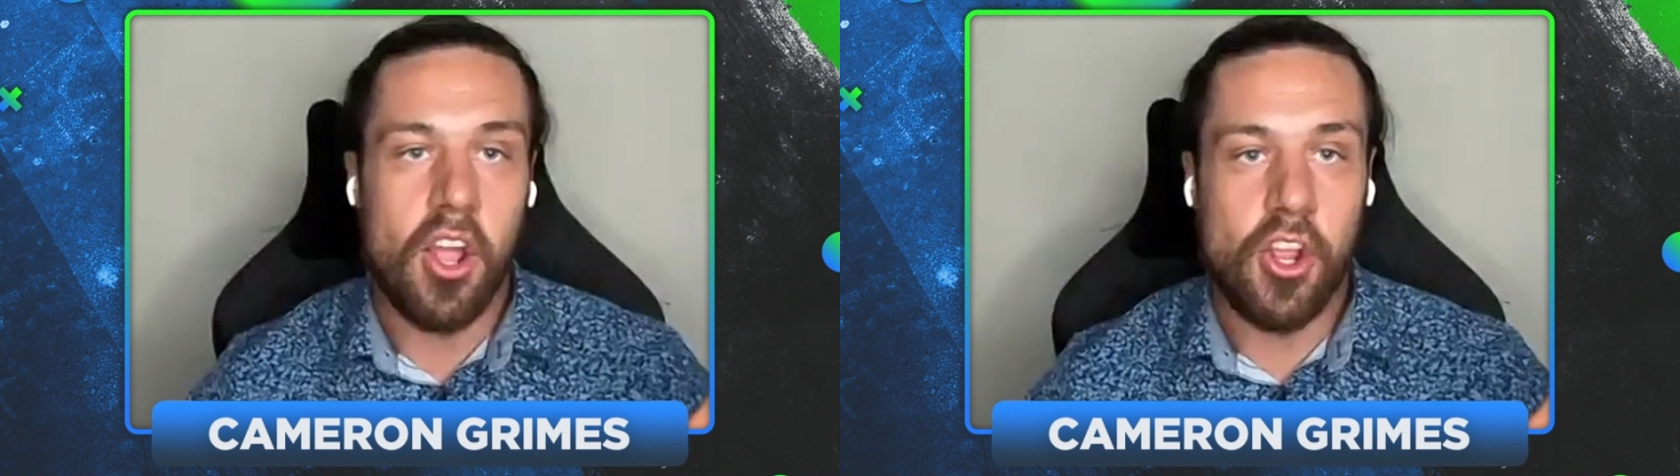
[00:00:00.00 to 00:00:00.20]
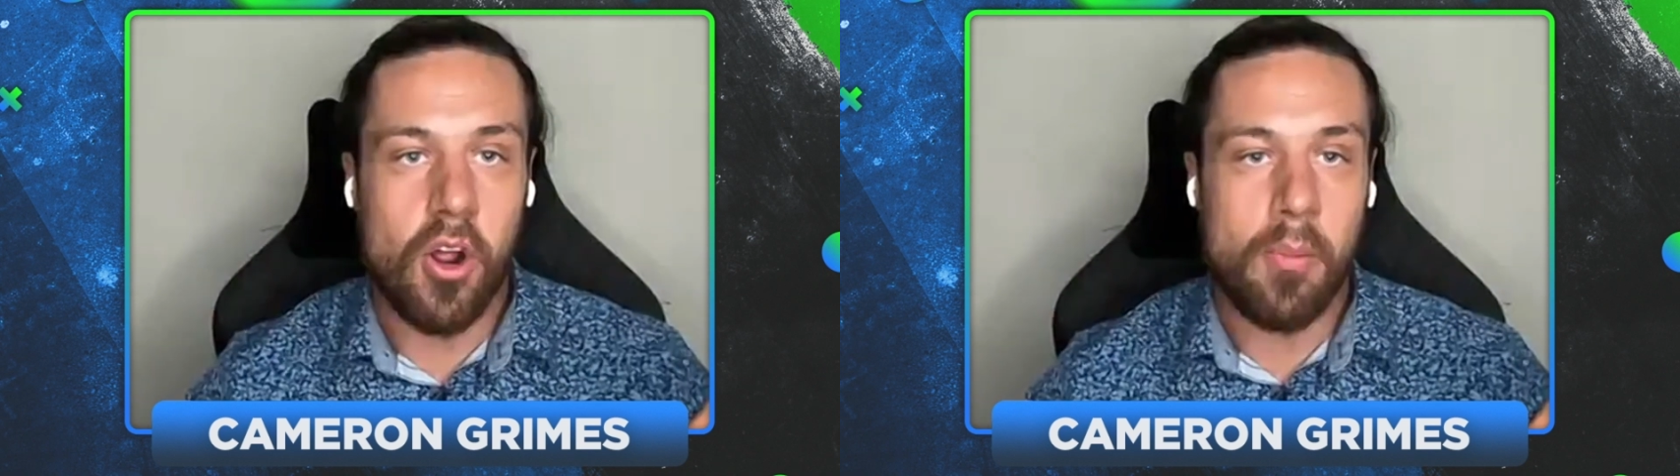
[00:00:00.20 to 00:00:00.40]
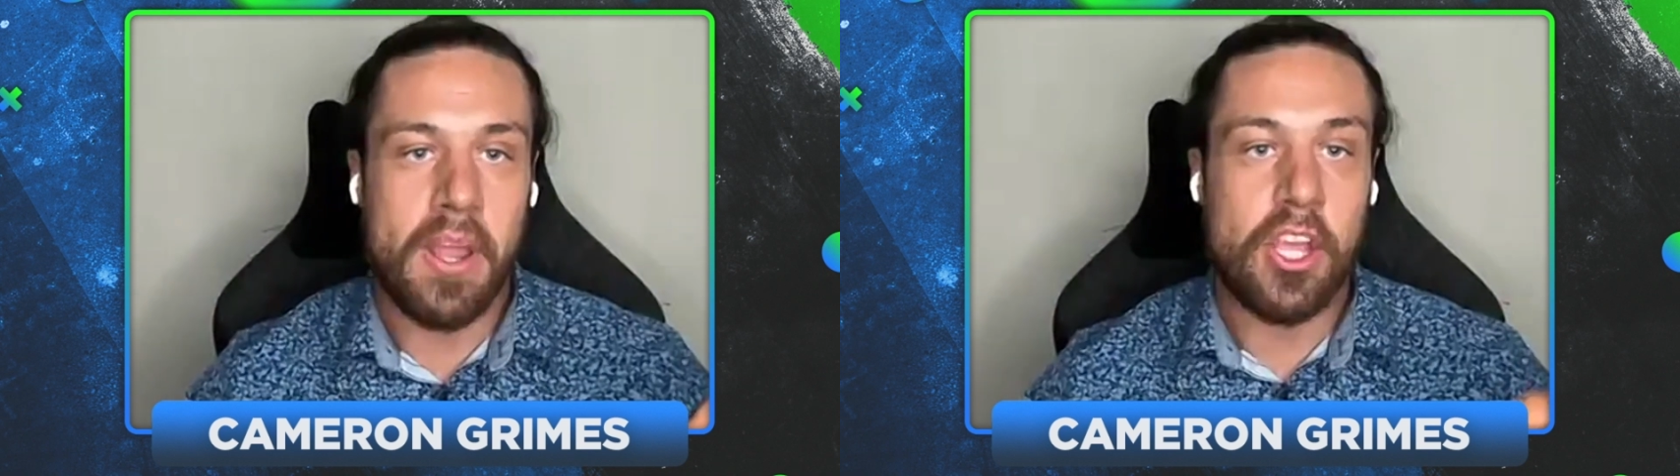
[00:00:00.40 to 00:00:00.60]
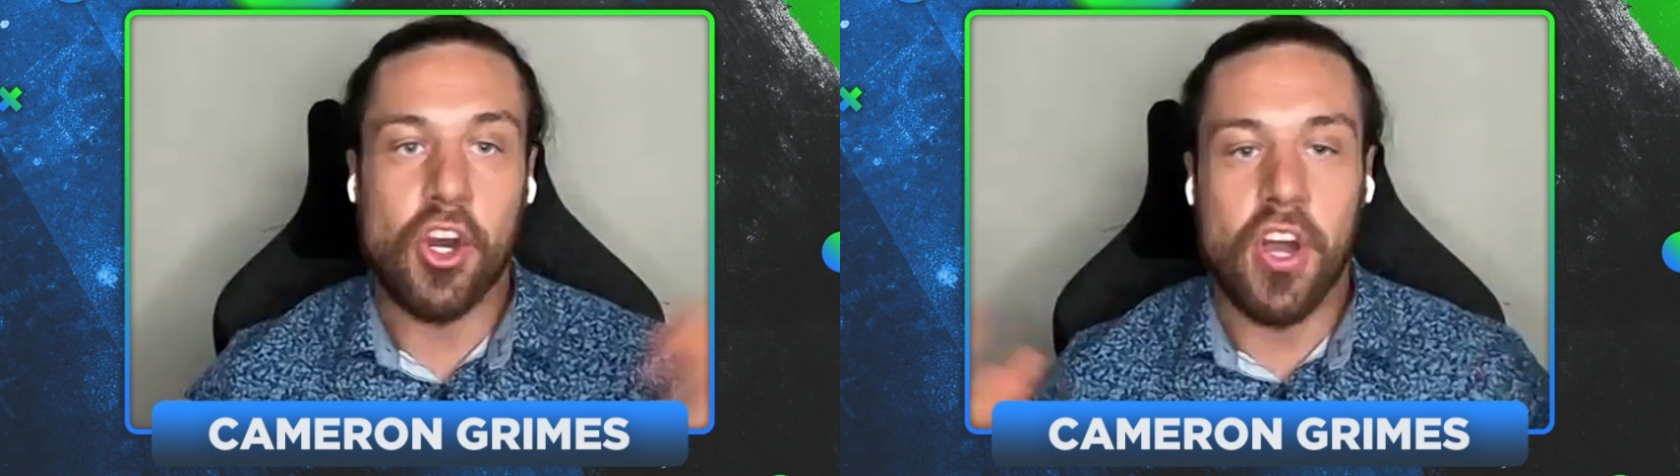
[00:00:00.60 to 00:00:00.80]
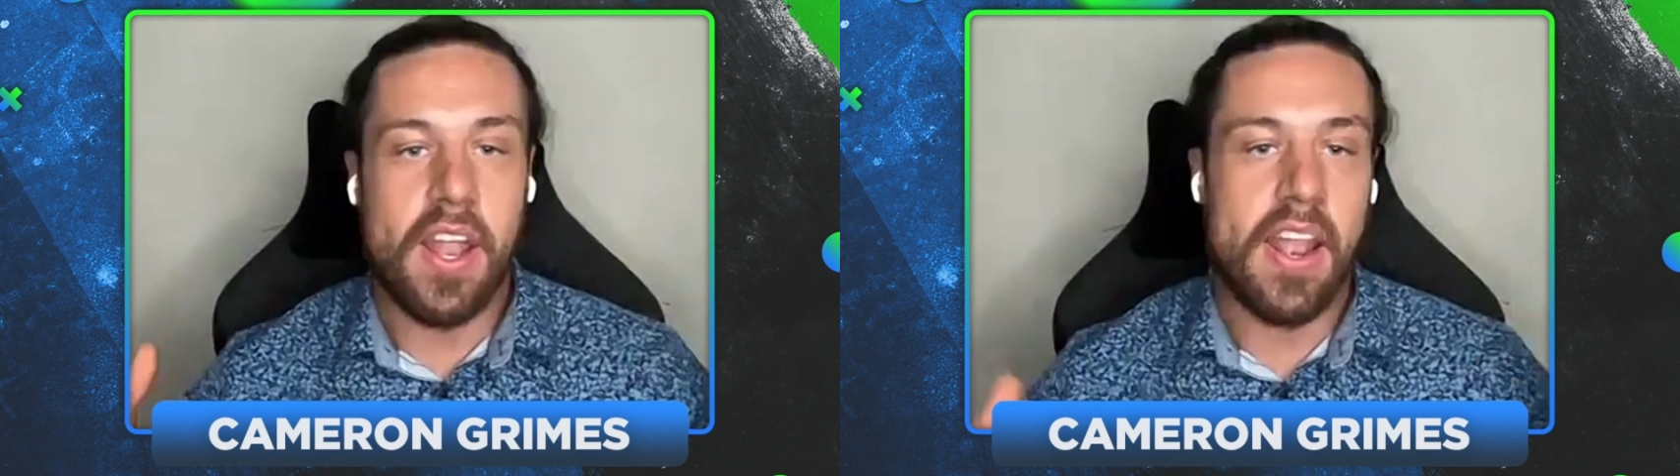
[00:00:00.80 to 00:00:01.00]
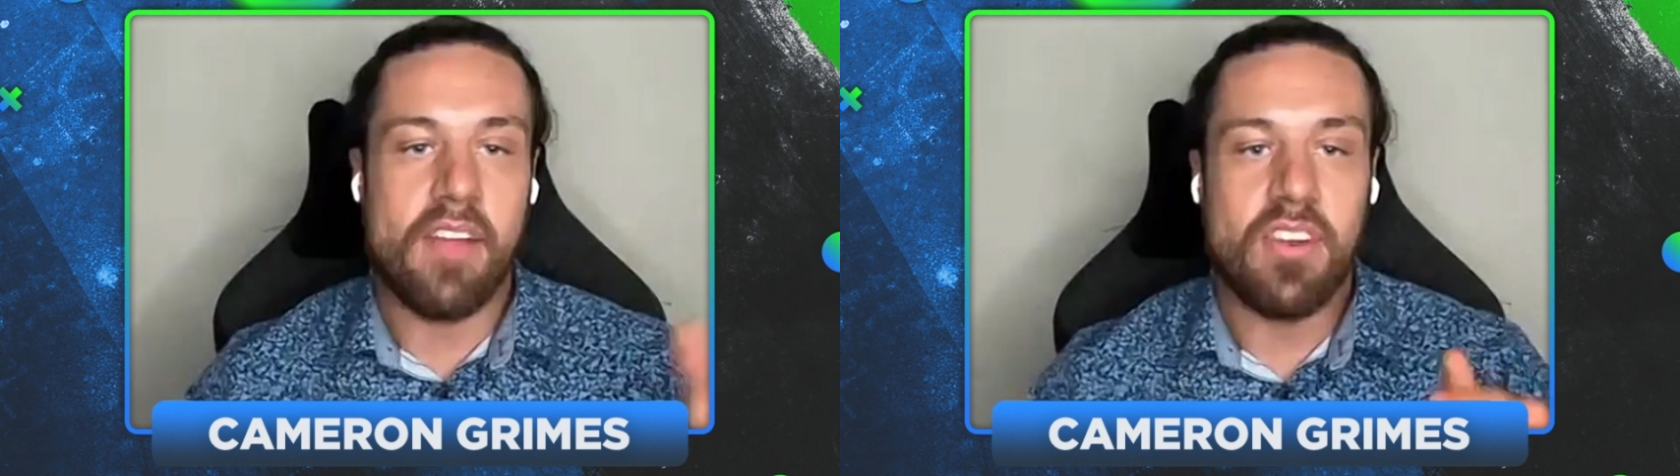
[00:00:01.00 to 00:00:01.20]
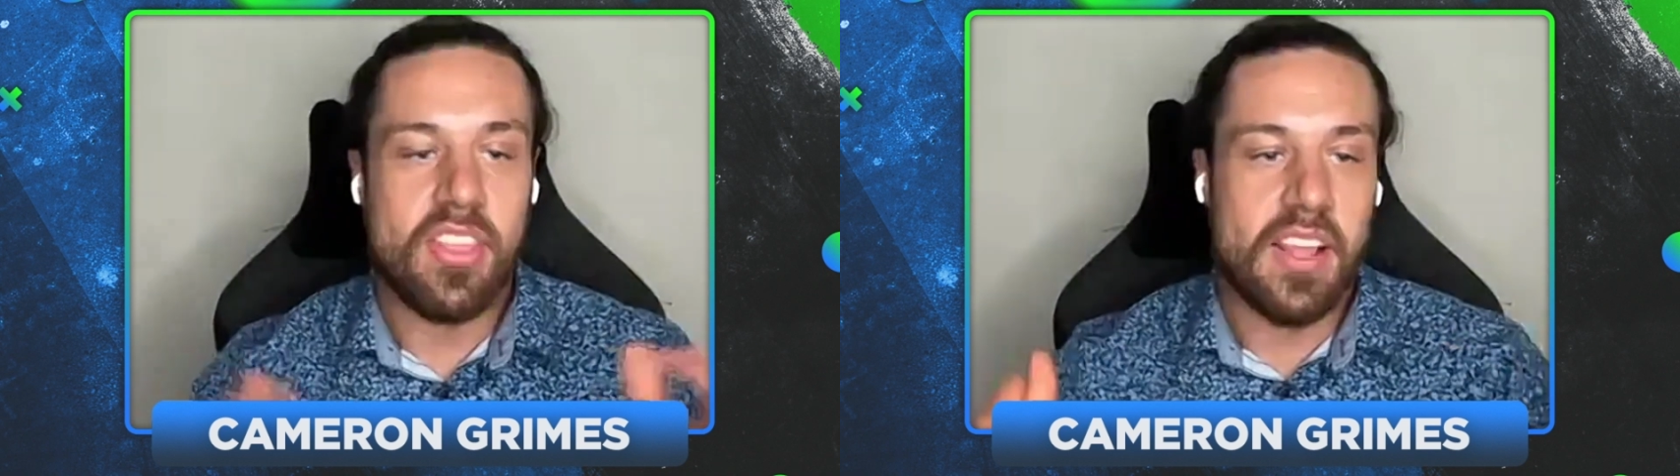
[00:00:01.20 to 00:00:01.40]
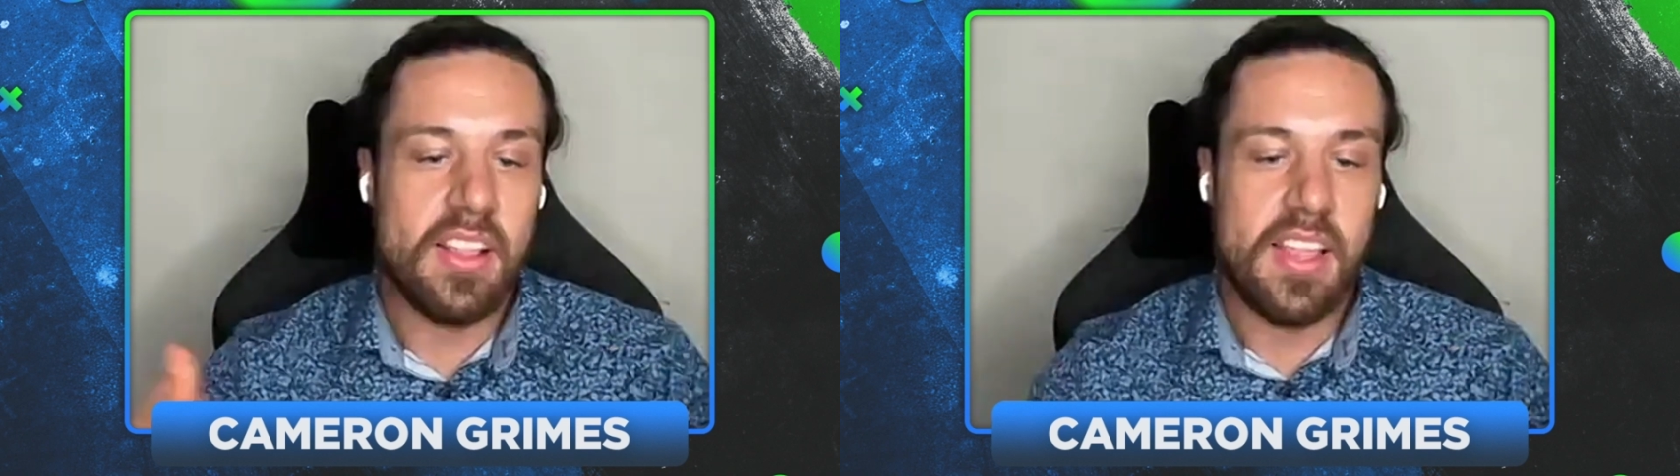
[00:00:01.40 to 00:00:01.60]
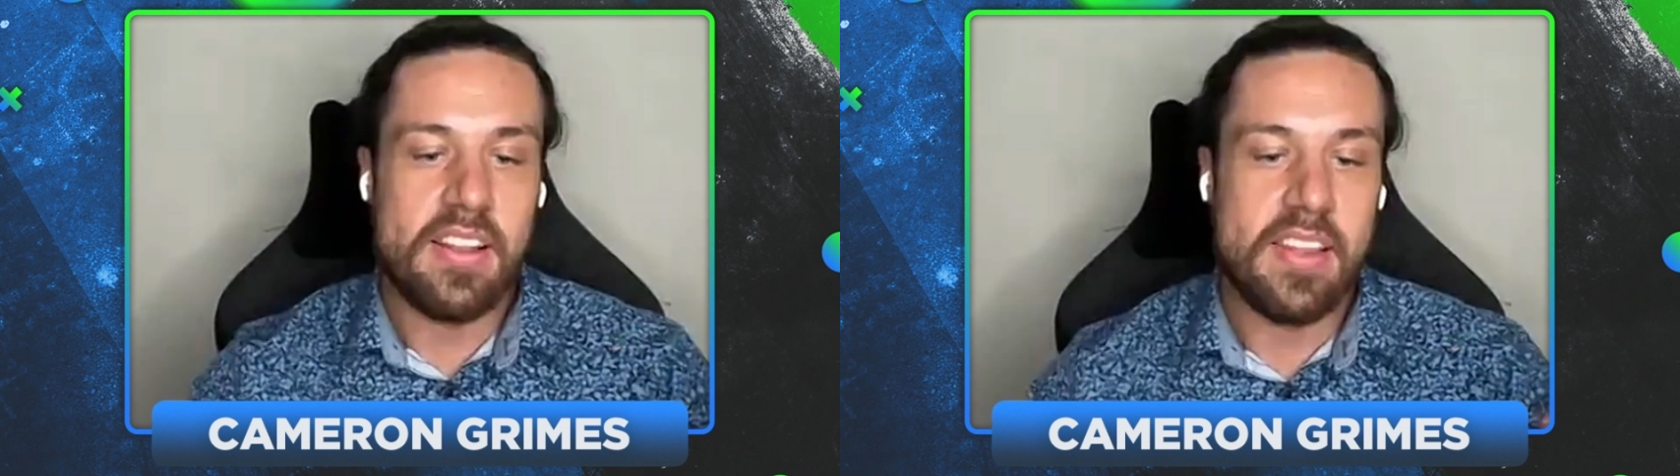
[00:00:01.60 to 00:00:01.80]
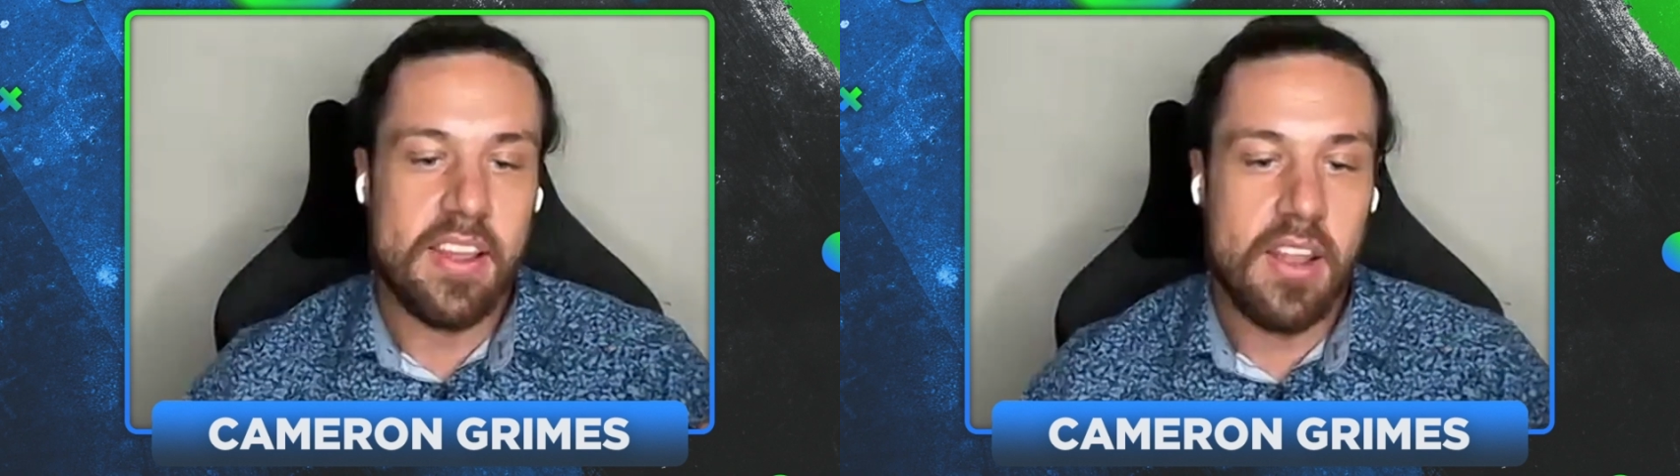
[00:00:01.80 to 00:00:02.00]
you know what I mean, good at everything that they
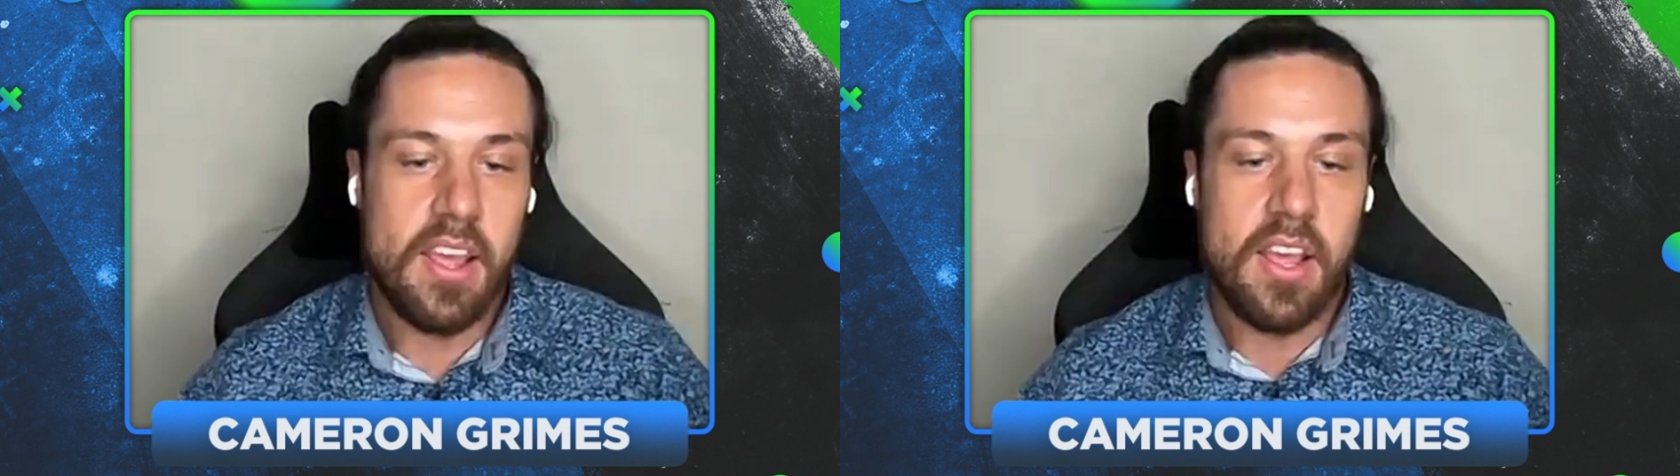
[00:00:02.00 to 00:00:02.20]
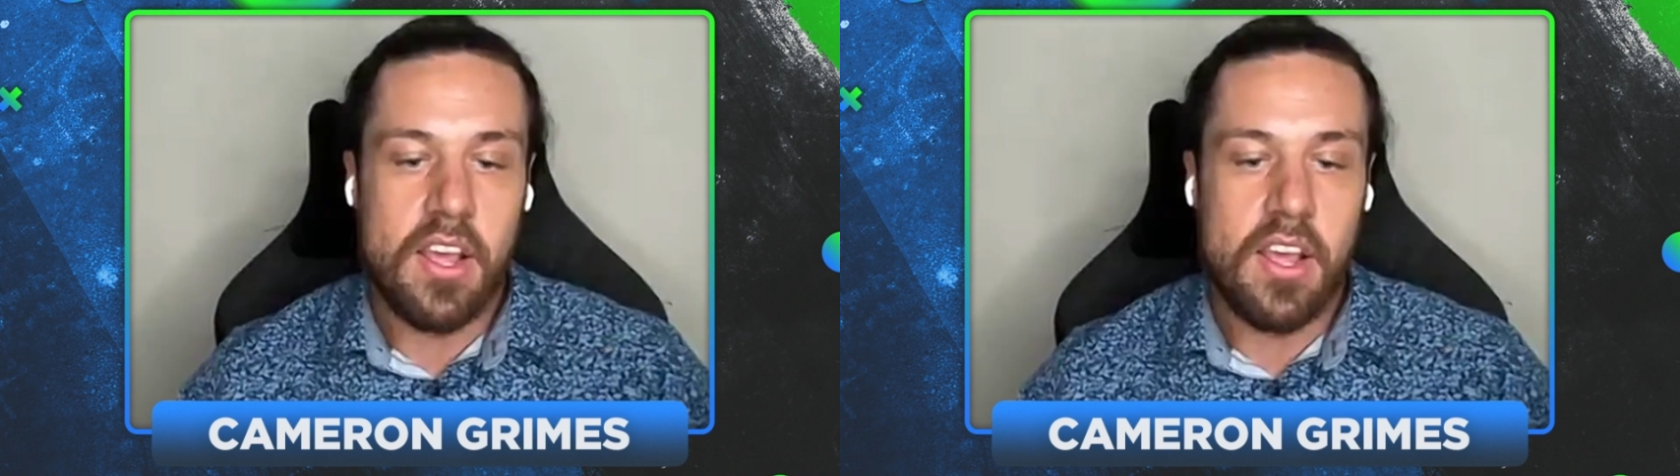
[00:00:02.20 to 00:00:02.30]
did.